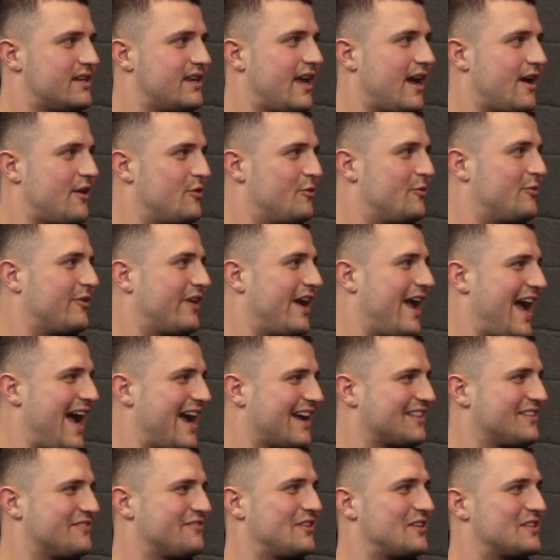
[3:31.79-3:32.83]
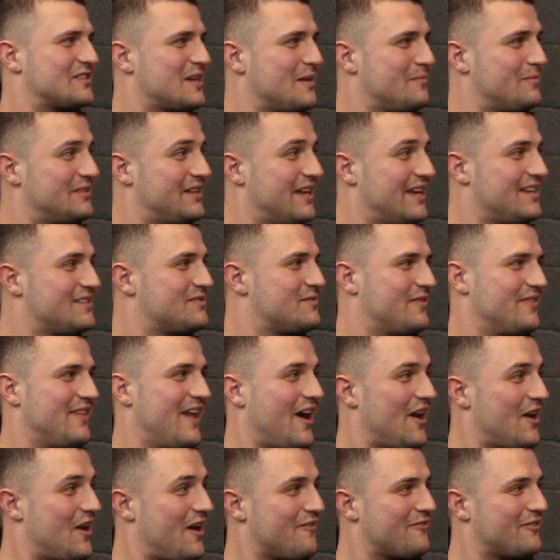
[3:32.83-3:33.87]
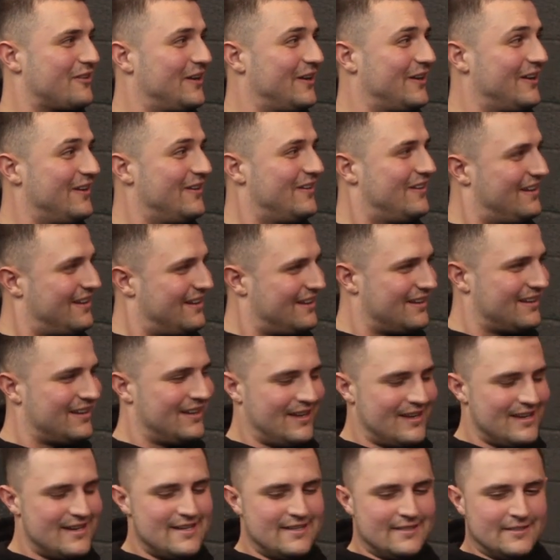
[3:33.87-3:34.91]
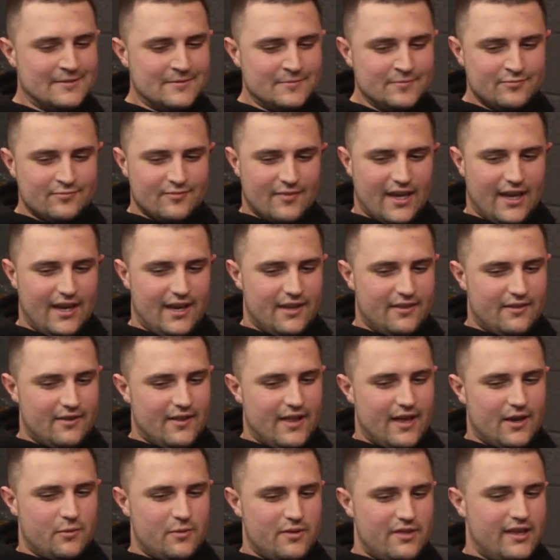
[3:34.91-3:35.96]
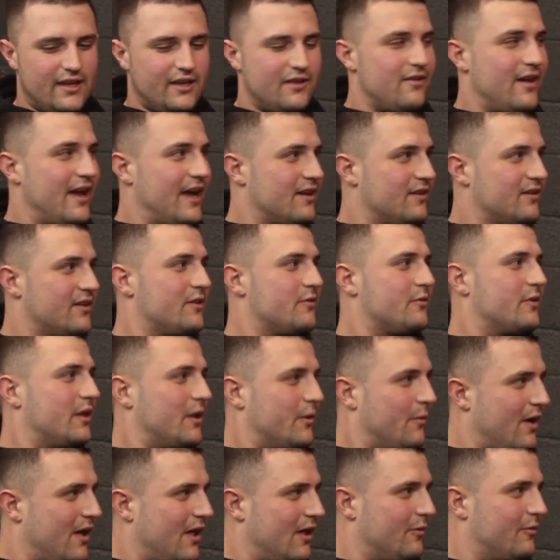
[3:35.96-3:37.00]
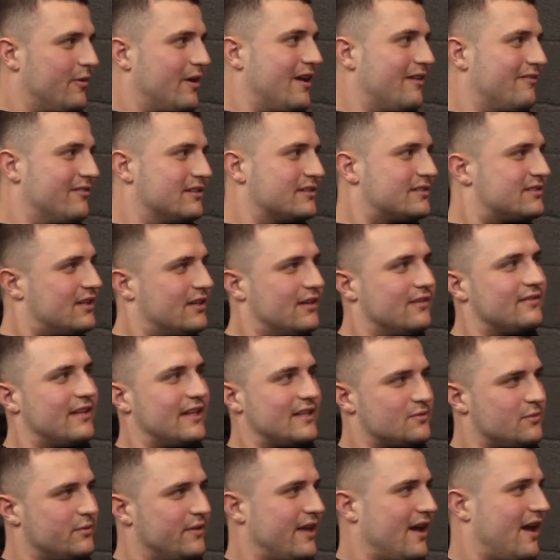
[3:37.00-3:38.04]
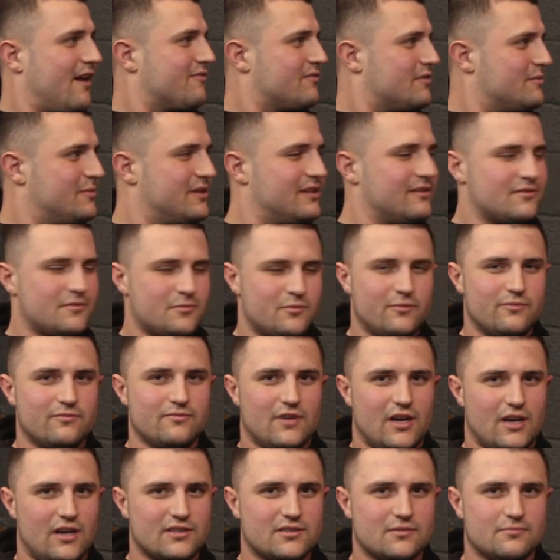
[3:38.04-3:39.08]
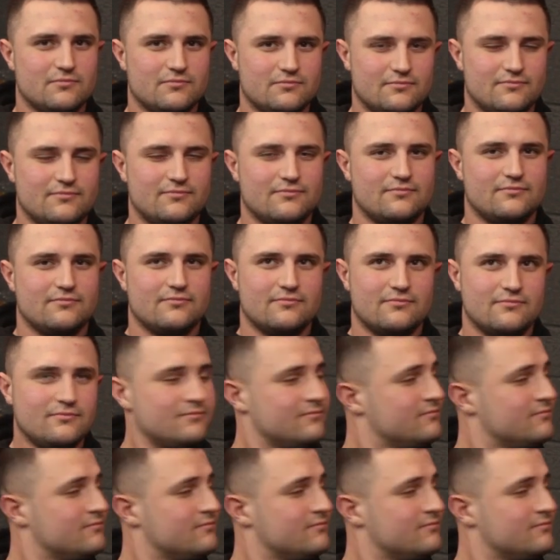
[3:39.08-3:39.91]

We wanted to see how you'd react the first couple days of not offering you. Mm-hmm. And they're like, we think you handled it really well or whatever. So that's when they offered me. It's awesome.